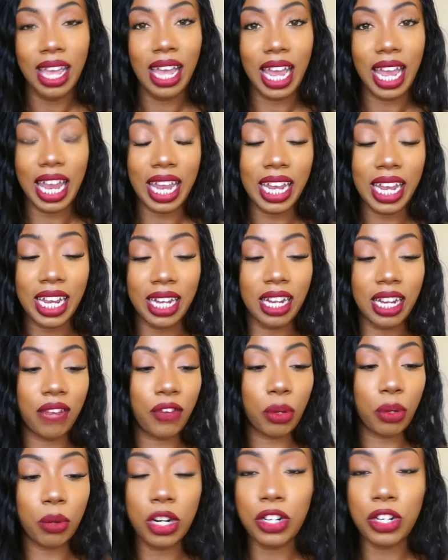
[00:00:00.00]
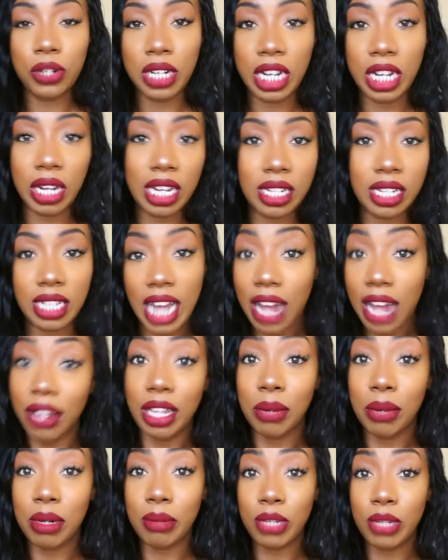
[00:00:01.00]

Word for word: And if you're wondering exactly what I'm